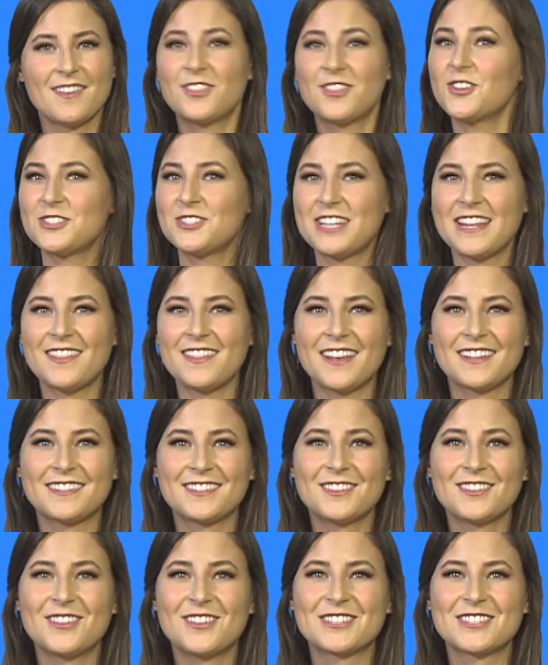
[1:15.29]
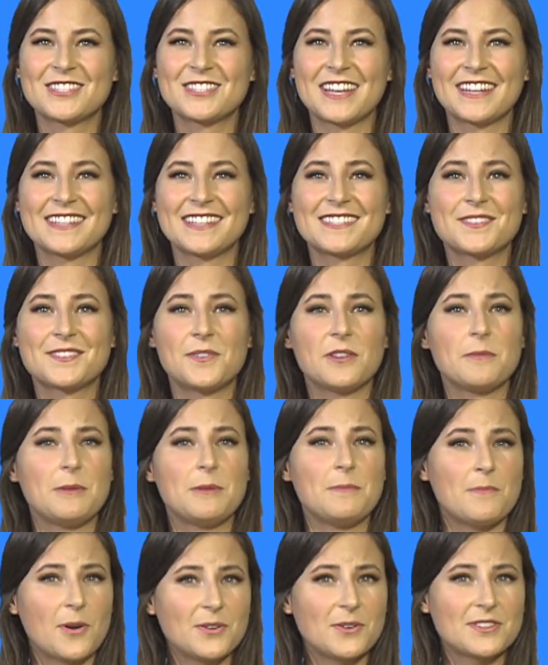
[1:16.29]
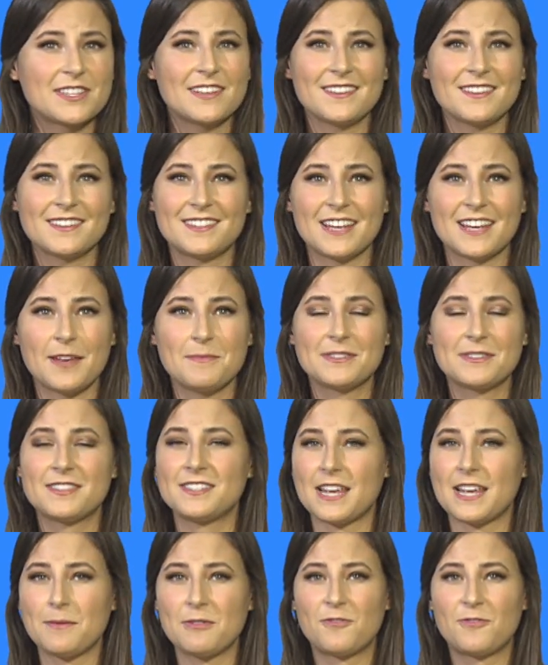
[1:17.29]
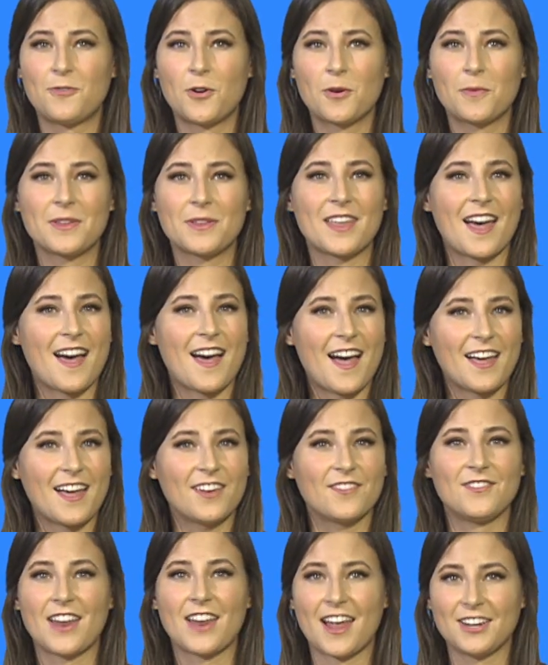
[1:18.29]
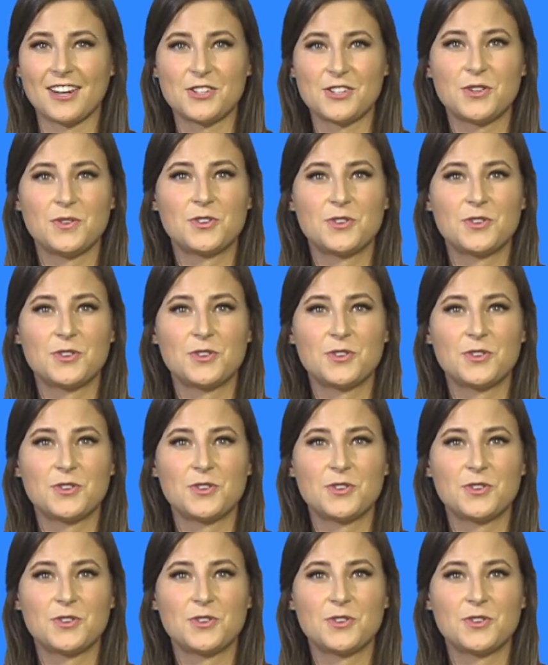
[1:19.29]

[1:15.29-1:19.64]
Thursday looks like it's going to be mostly the same as the day before, with a high of 92